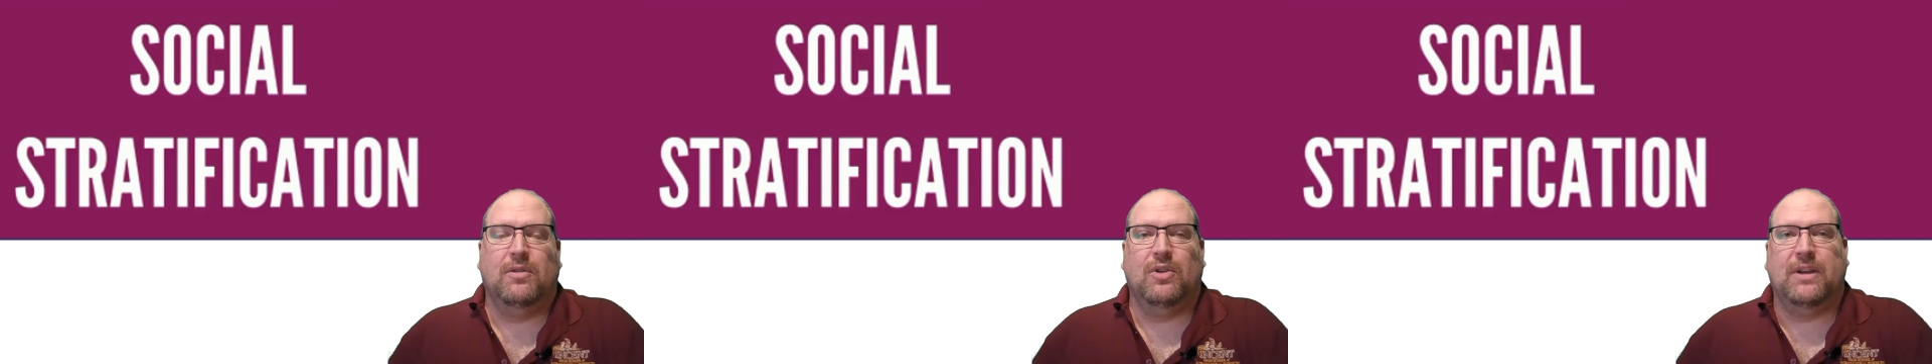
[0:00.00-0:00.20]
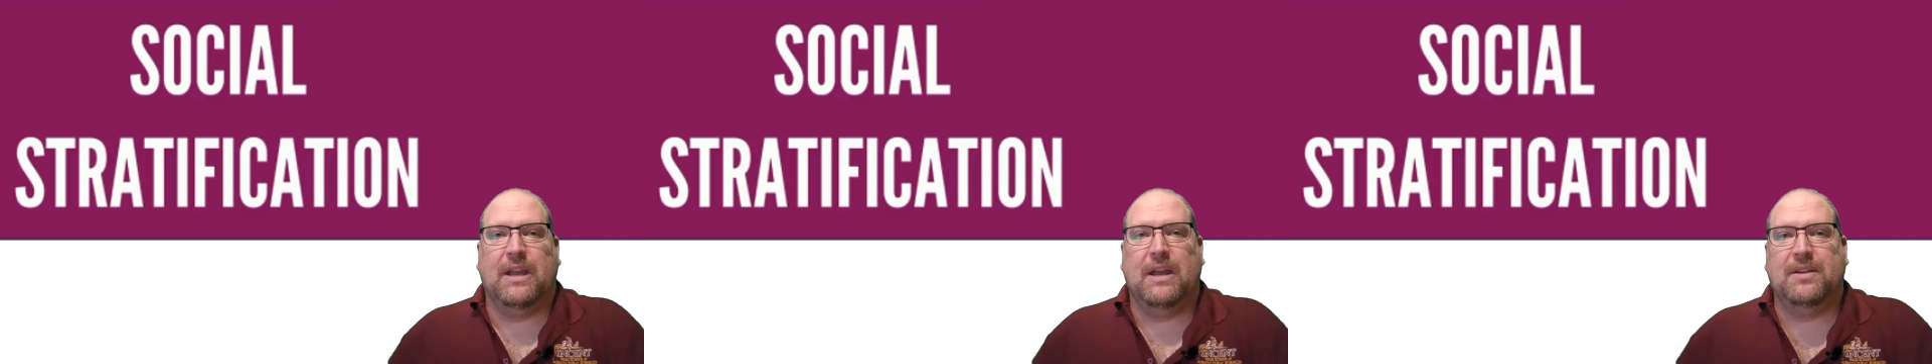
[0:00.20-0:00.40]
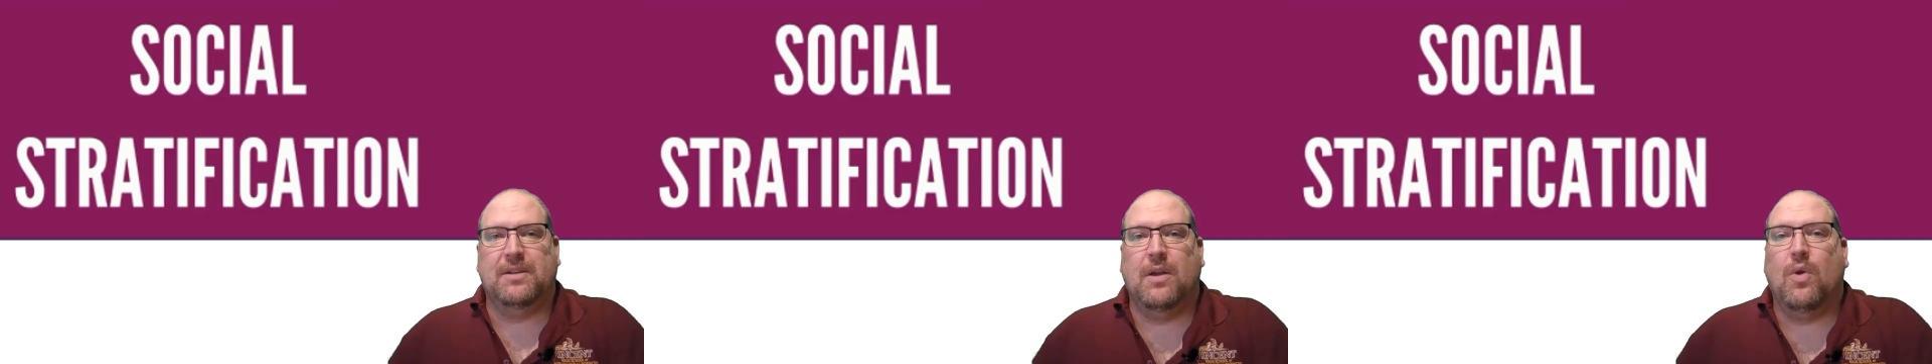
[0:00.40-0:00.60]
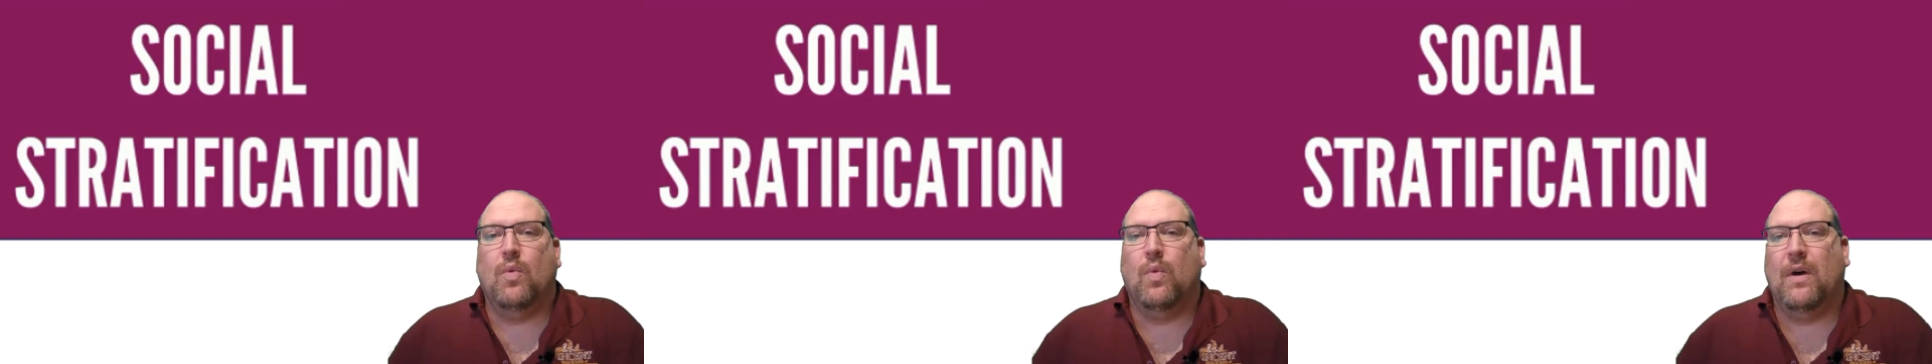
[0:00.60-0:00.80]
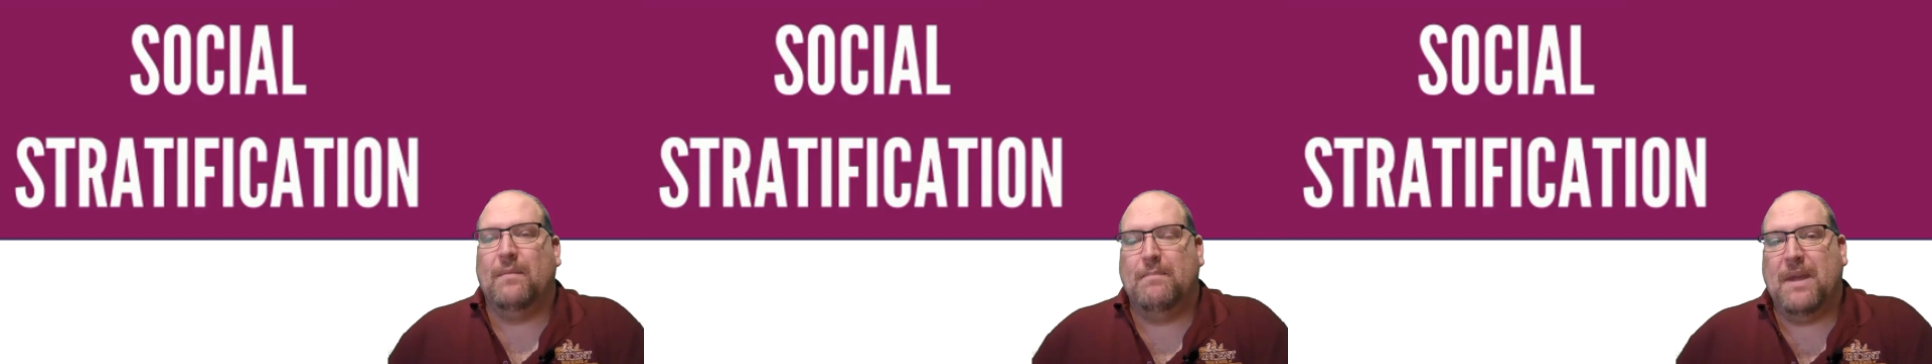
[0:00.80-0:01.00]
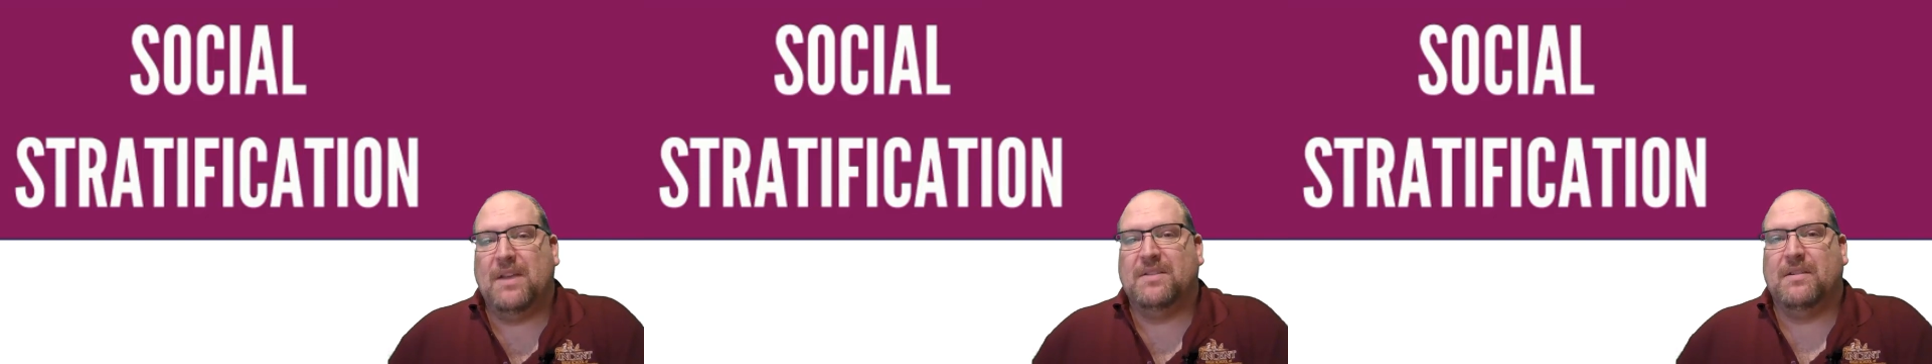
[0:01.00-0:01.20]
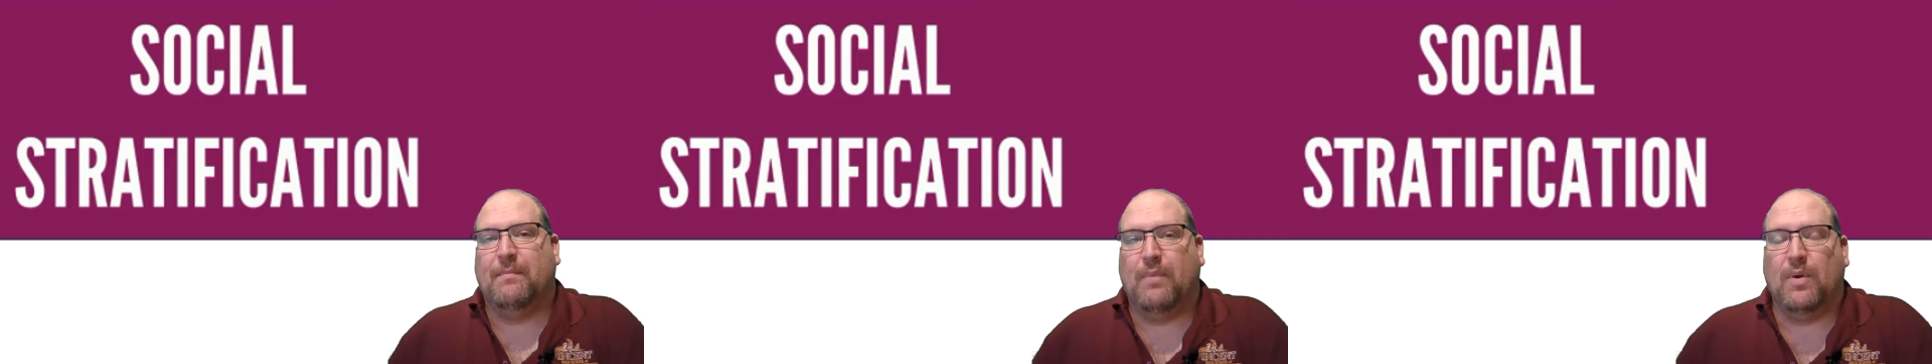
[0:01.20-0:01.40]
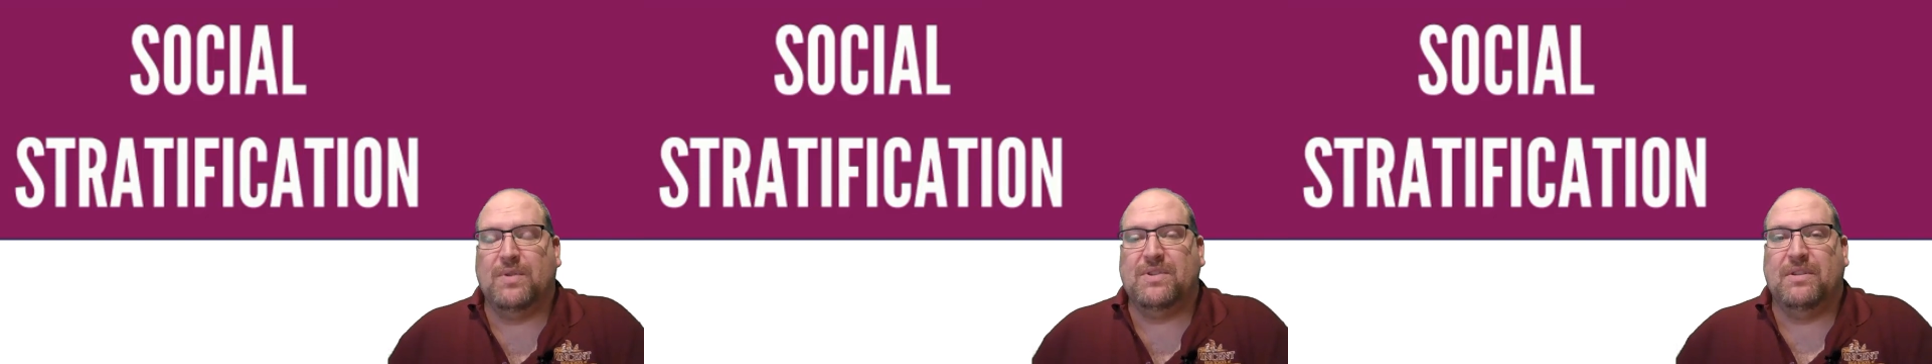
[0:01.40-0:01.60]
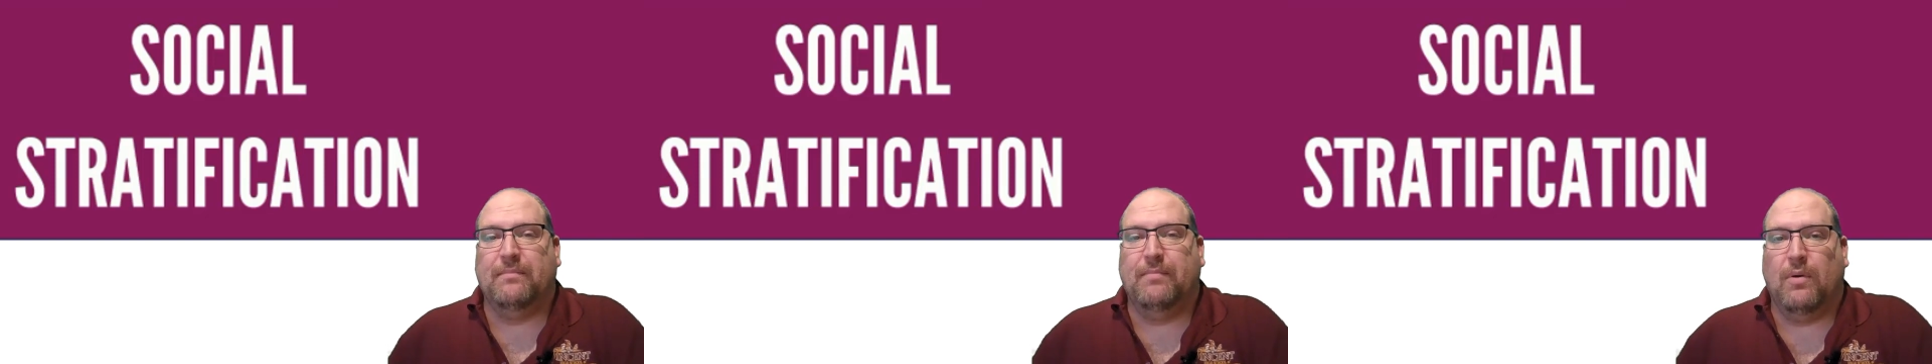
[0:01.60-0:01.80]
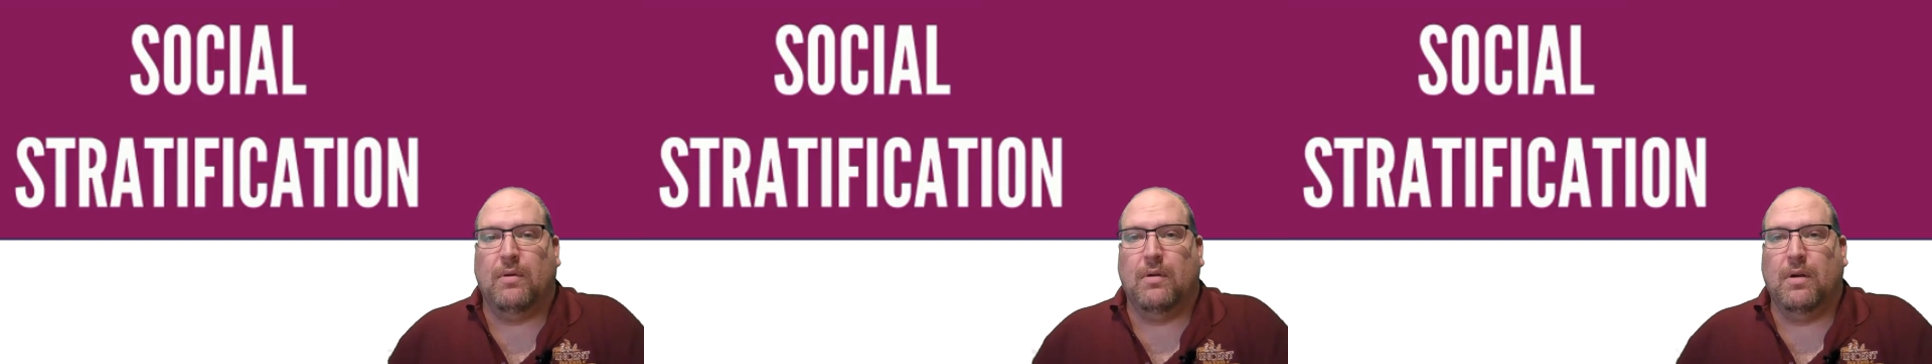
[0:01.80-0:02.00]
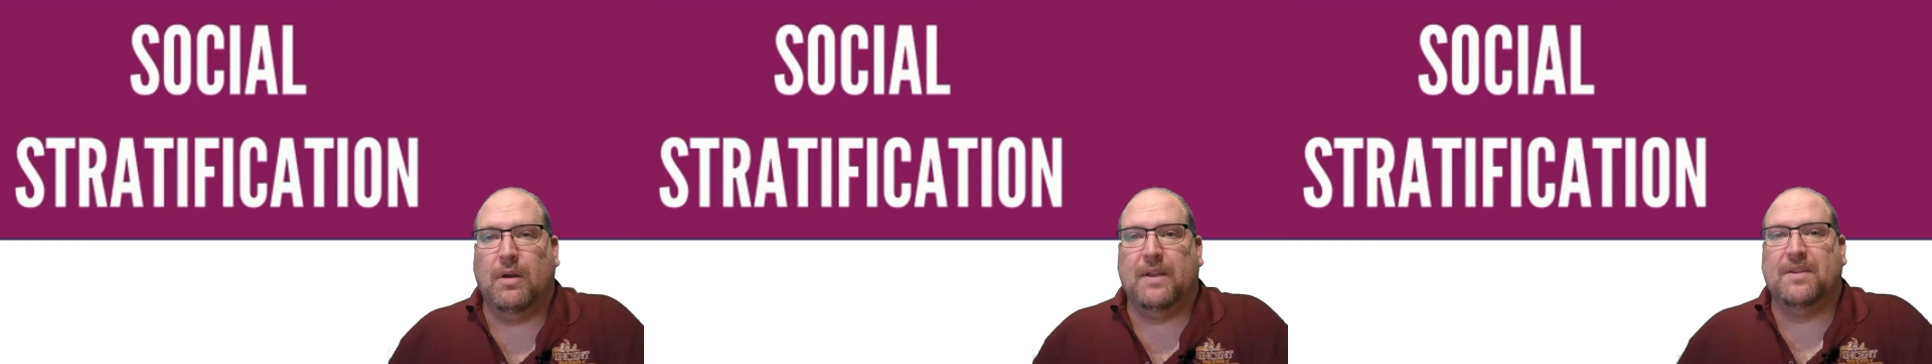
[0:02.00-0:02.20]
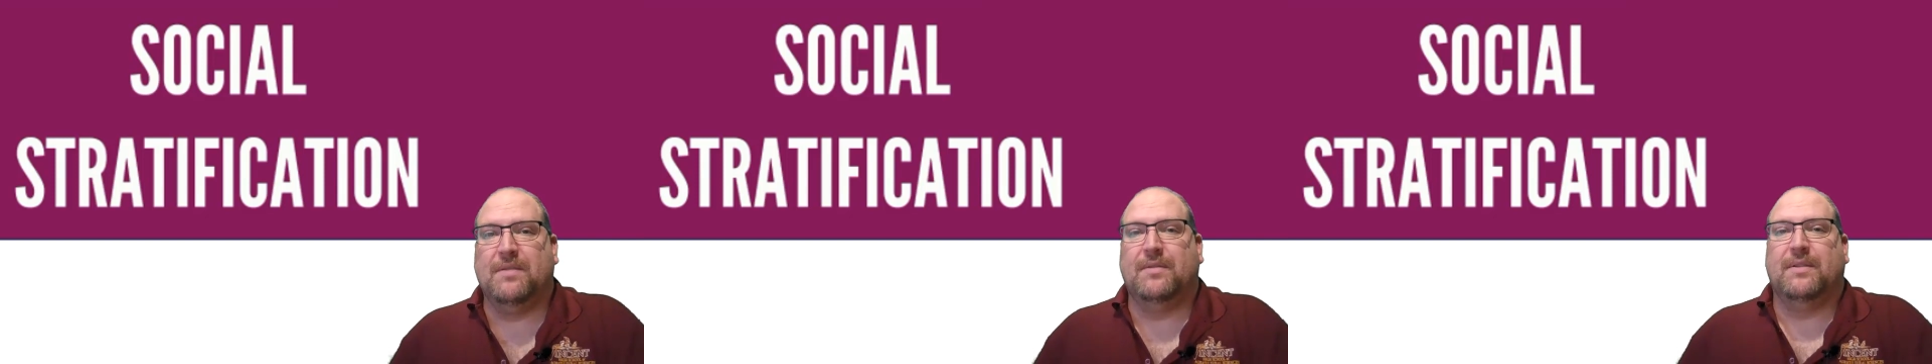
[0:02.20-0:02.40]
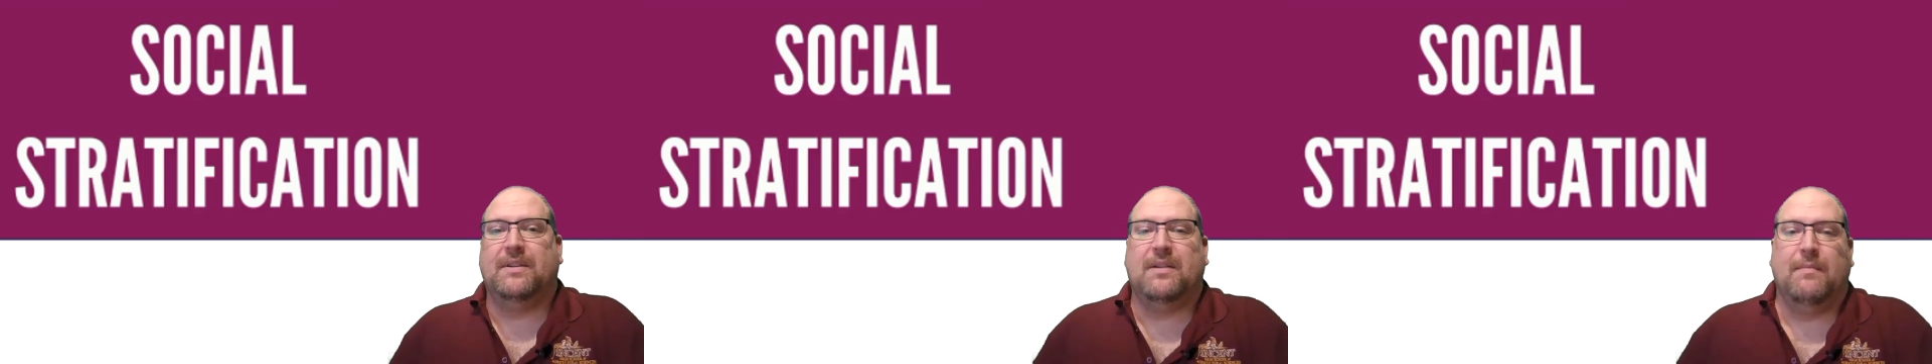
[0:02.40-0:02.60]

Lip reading: look at what makes a person poor